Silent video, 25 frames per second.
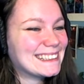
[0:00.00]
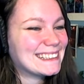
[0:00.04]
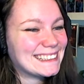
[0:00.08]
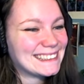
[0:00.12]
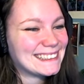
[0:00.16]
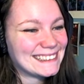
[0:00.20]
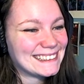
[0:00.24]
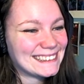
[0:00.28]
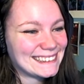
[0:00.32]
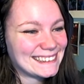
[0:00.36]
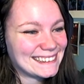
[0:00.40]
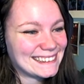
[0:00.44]

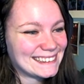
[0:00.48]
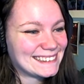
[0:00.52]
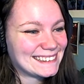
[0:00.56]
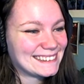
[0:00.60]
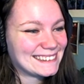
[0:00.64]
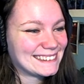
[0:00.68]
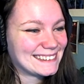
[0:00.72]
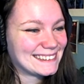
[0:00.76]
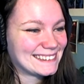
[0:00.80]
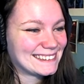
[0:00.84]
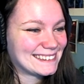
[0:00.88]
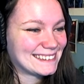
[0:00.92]

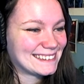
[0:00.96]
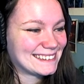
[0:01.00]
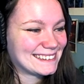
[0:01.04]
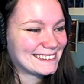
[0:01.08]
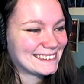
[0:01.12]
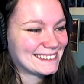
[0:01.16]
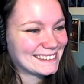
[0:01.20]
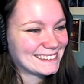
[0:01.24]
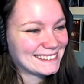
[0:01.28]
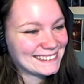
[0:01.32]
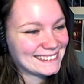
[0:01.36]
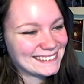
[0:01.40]

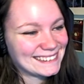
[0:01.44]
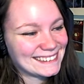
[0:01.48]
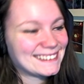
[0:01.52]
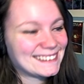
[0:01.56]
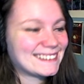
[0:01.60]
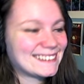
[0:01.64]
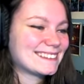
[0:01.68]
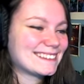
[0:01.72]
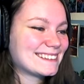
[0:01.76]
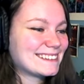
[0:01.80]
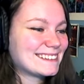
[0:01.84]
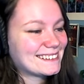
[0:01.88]

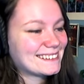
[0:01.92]
[no speech]